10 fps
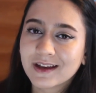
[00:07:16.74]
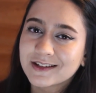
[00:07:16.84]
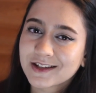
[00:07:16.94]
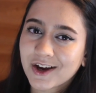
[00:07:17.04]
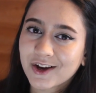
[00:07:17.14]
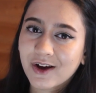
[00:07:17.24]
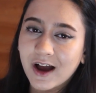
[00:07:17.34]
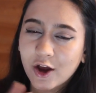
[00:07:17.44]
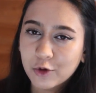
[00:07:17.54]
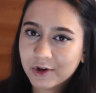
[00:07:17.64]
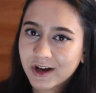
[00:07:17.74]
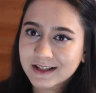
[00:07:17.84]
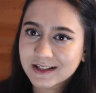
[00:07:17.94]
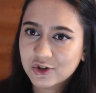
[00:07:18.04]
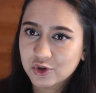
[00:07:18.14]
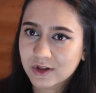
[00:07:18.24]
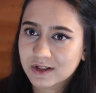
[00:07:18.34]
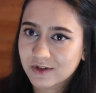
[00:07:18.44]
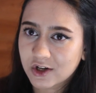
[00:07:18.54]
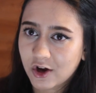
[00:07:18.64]
So I hope you guys enjoy this
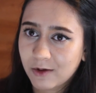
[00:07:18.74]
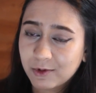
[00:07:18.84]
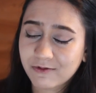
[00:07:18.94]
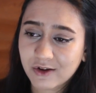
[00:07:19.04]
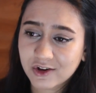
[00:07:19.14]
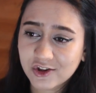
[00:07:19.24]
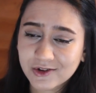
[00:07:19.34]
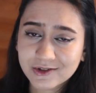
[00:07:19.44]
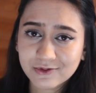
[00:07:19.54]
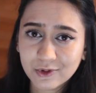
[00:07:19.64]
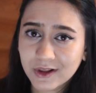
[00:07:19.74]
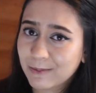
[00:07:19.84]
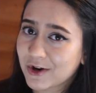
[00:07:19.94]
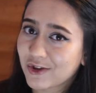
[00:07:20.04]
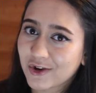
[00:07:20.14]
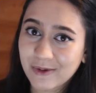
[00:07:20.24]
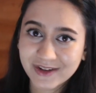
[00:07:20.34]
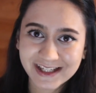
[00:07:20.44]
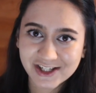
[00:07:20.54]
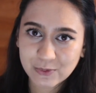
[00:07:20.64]
video. I hope you found it useful. Let me know in the
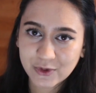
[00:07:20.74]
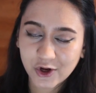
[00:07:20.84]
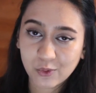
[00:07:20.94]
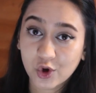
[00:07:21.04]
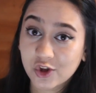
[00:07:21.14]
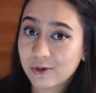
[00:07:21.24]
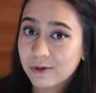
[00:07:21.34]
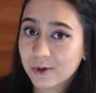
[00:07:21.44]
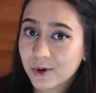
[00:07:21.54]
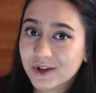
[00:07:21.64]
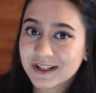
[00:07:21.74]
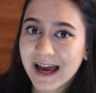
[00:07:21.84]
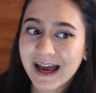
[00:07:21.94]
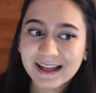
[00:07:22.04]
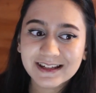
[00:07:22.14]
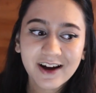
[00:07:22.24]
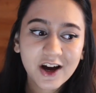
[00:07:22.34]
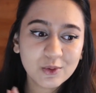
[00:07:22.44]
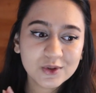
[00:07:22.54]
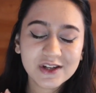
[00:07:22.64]
comment section below what you thought, and
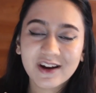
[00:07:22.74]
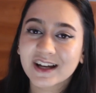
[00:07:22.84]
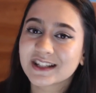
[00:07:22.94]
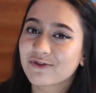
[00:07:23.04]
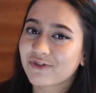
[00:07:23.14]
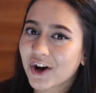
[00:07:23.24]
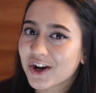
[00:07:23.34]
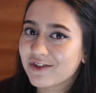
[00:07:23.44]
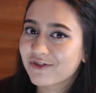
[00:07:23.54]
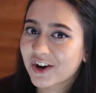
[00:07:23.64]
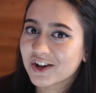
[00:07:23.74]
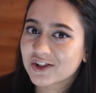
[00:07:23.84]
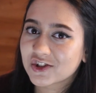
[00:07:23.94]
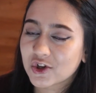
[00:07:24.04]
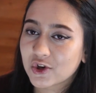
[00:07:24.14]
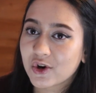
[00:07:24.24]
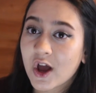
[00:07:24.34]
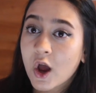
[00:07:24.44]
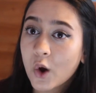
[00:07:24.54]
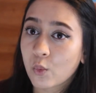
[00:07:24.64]
I will see you guys very, very soon,
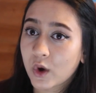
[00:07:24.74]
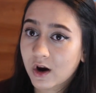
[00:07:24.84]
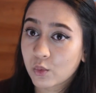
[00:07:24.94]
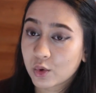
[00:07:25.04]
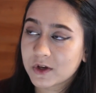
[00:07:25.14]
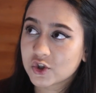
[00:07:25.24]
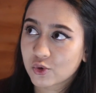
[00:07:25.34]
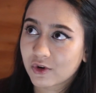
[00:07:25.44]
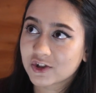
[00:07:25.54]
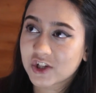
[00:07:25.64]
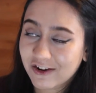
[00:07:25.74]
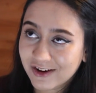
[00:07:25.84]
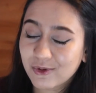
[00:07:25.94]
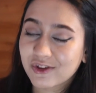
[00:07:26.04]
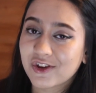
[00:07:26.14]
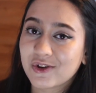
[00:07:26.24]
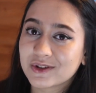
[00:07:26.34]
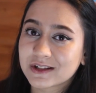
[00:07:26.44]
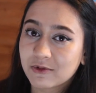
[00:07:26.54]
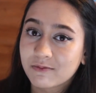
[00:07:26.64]
where I will be sharing with you
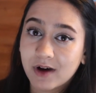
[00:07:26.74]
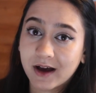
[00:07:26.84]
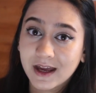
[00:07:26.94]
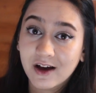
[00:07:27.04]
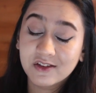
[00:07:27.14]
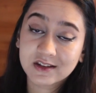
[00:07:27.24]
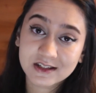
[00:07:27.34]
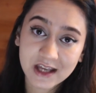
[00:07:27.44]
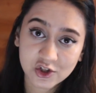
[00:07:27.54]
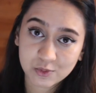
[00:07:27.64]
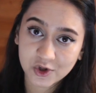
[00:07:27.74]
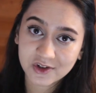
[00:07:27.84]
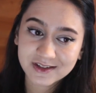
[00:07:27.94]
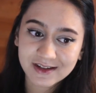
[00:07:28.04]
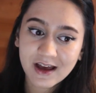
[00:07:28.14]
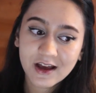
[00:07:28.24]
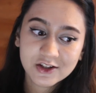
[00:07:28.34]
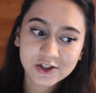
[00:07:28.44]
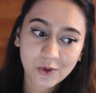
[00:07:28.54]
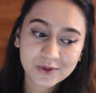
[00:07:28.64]
some of my other sketchbooks.
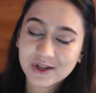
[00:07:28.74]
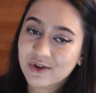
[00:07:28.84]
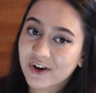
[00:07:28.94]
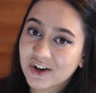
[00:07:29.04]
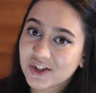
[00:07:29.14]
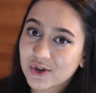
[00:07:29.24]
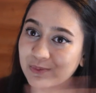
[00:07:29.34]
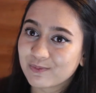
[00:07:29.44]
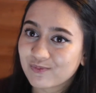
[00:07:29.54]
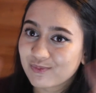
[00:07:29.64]
So I will see you very soon.